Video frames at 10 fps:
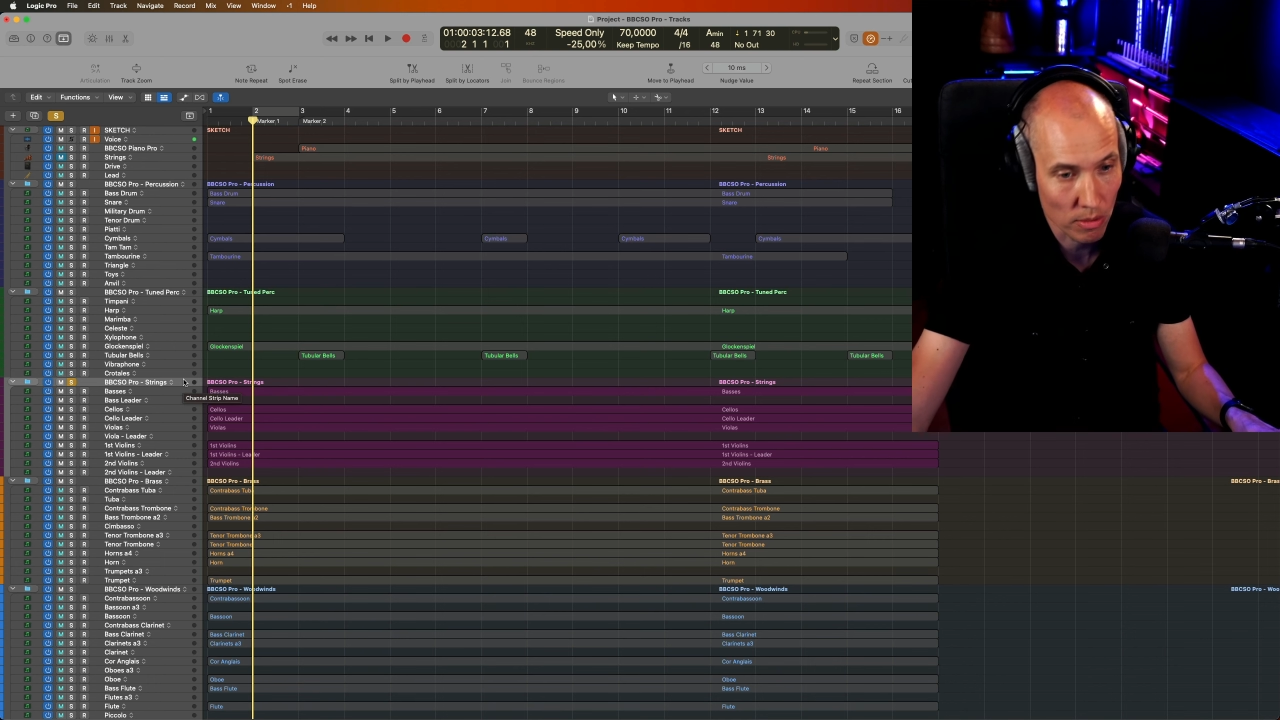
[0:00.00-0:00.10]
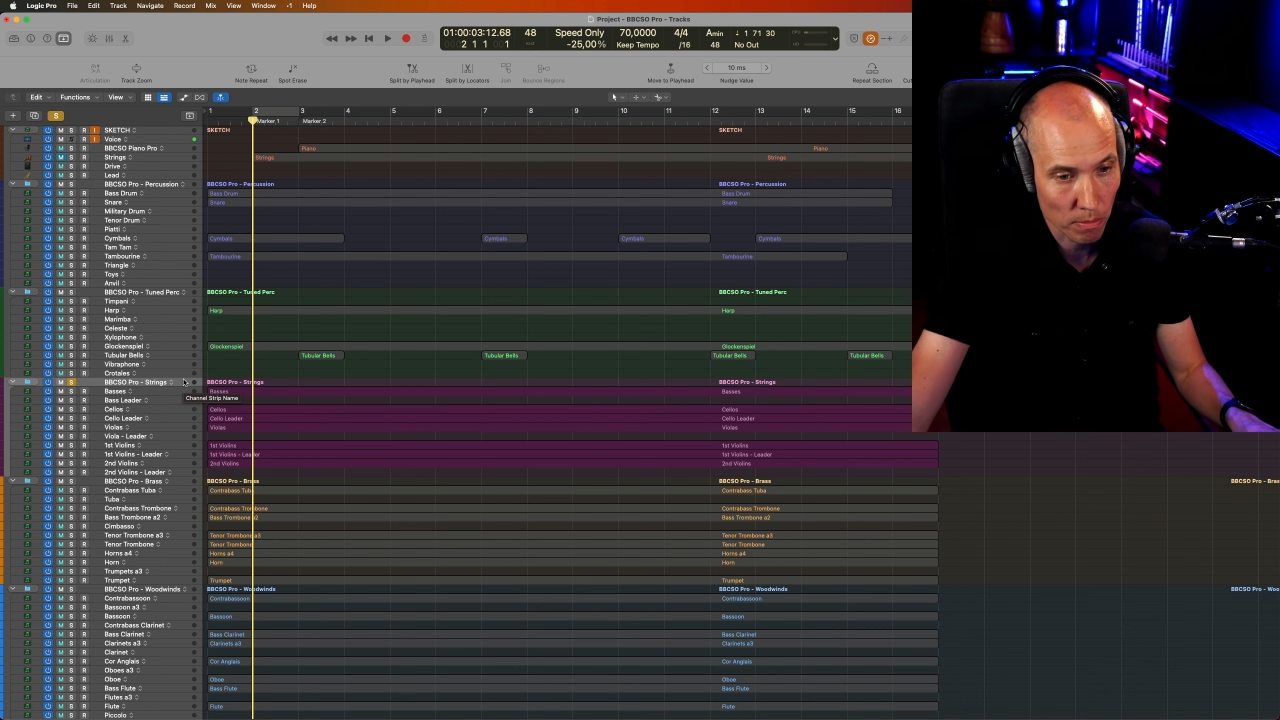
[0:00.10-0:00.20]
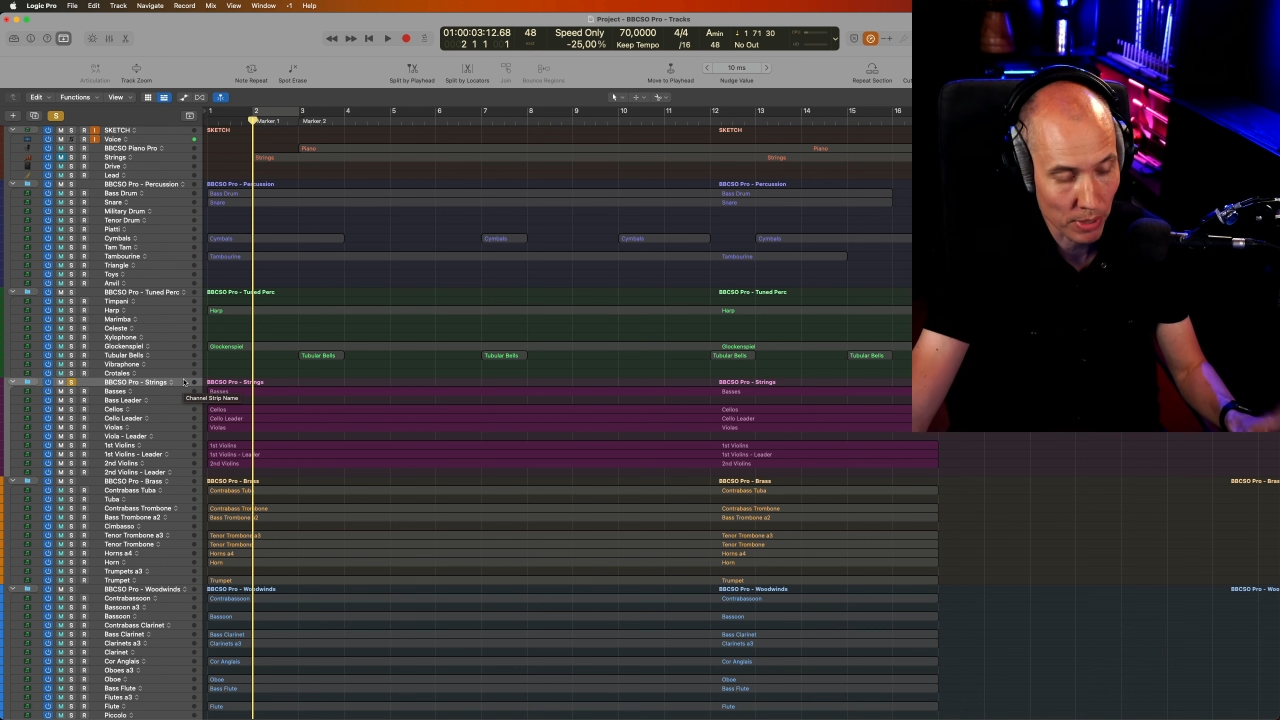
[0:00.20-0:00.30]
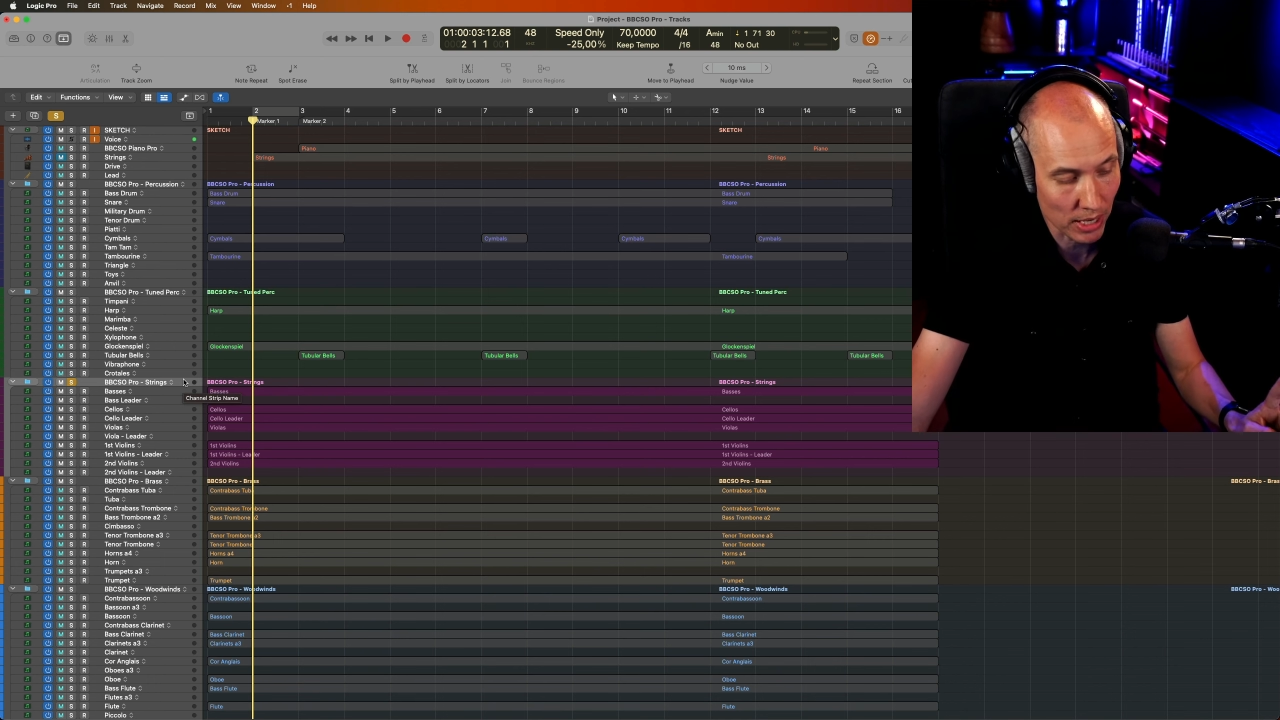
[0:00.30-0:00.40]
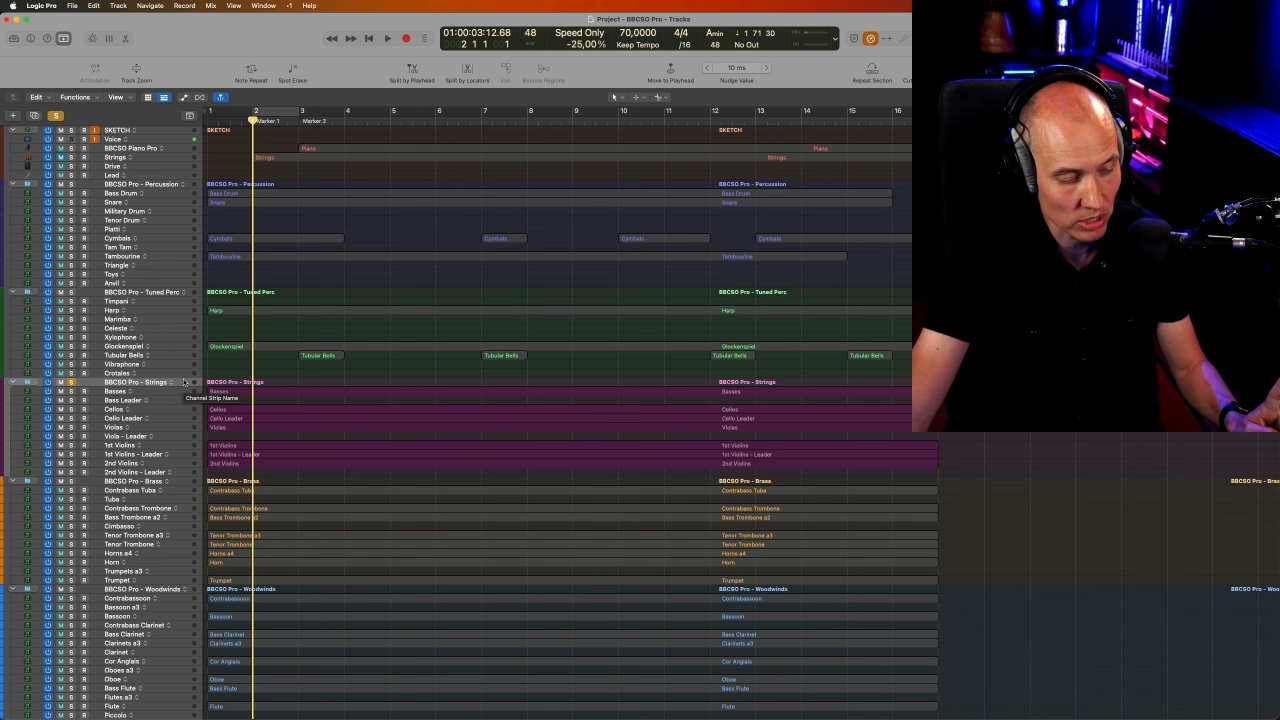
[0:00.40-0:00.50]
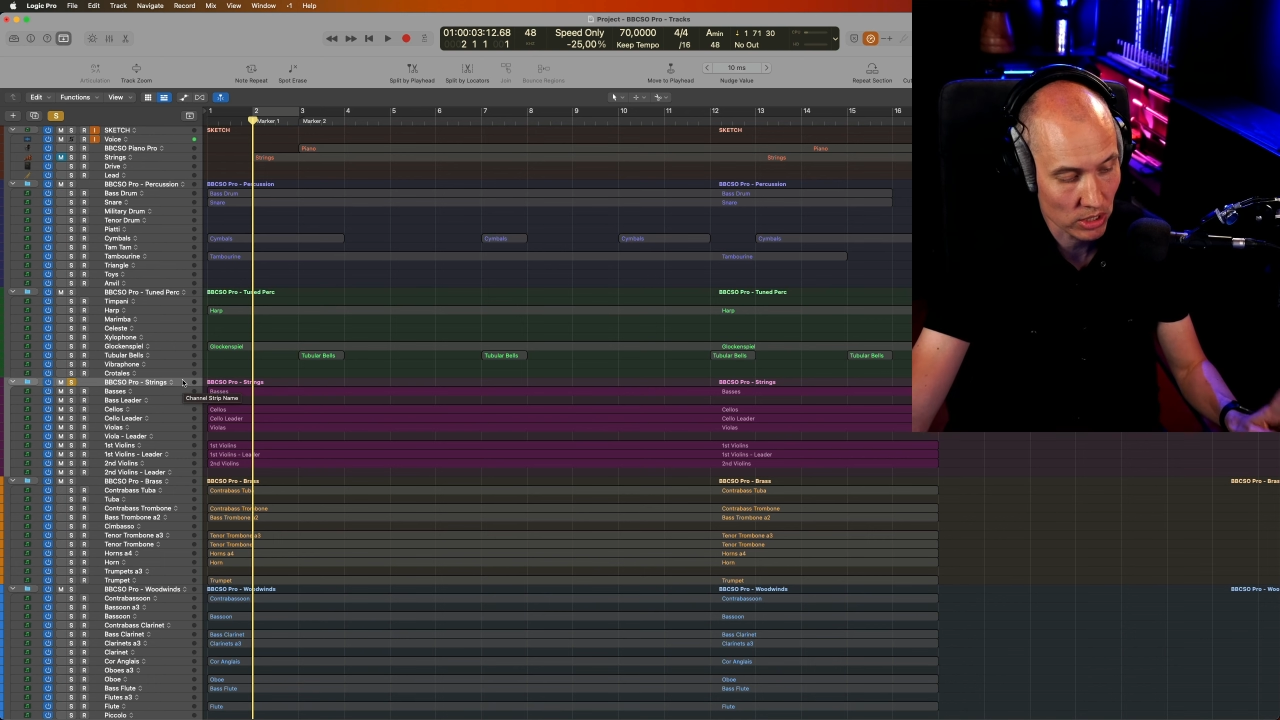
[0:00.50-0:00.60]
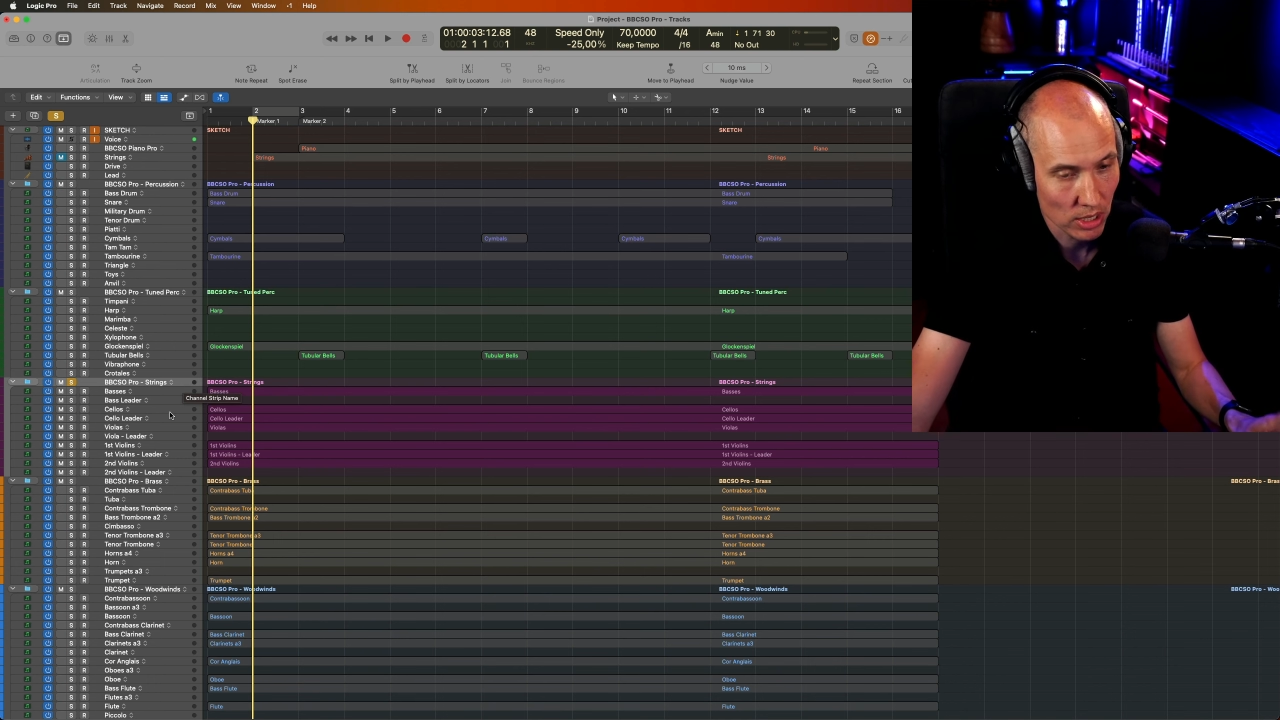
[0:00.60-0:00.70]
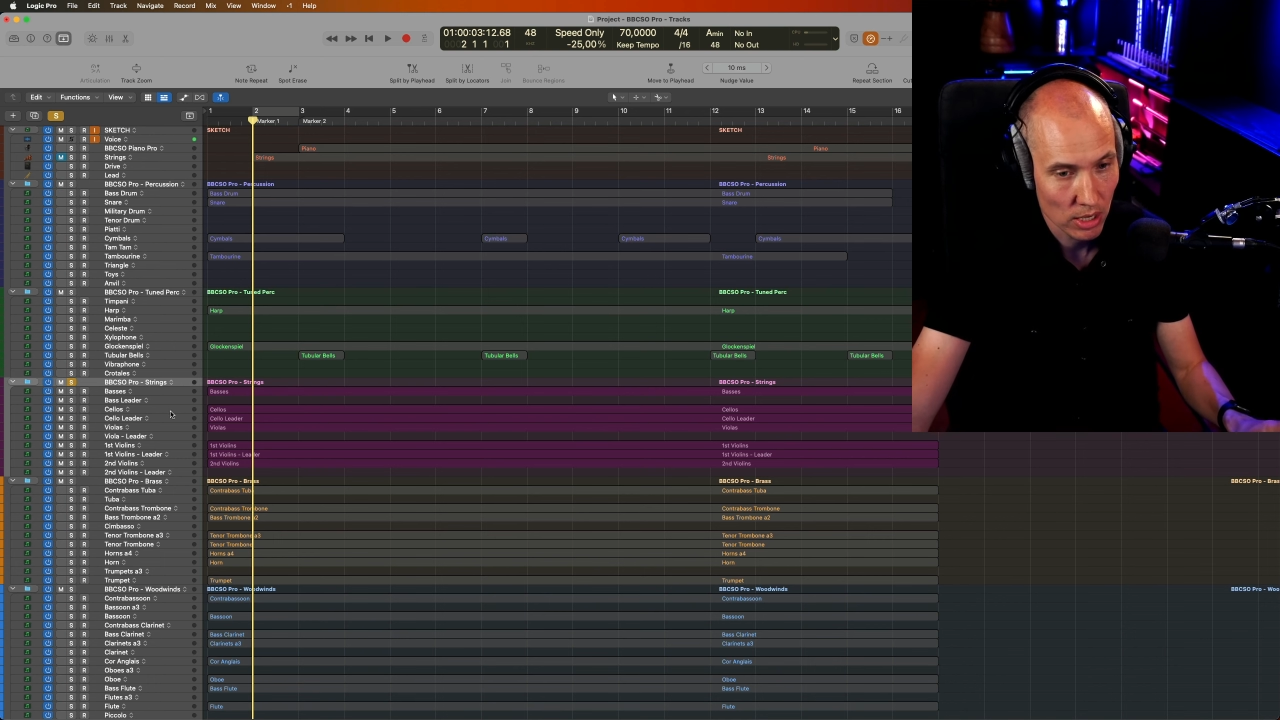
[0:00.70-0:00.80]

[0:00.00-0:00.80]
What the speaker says: But